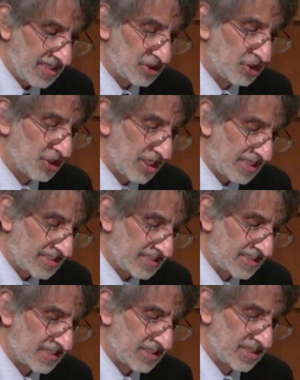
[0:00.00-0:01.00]
just
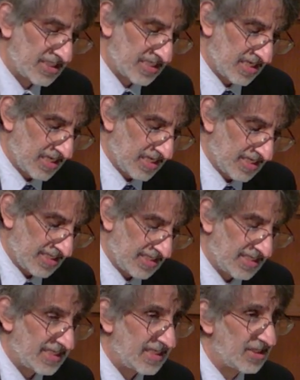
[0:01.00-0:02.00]
to die
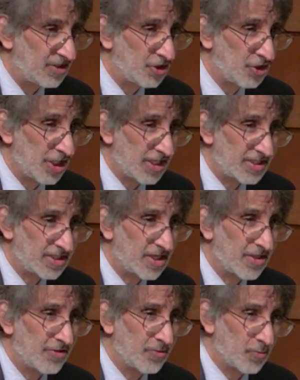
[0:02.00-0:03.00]
in just
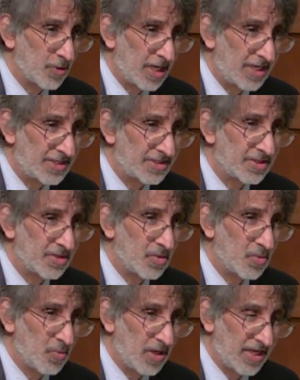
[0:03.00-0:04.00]
the right
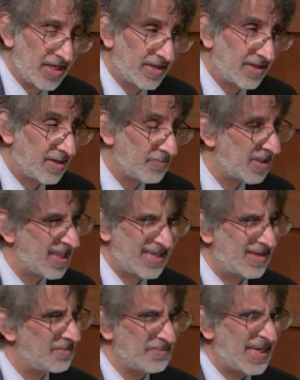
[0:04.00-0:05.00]
way. Like,
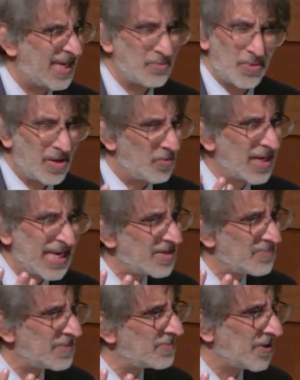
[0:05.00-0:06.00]
my God, what, what kind of
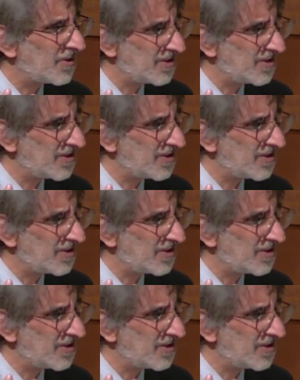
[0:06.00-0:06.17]
people are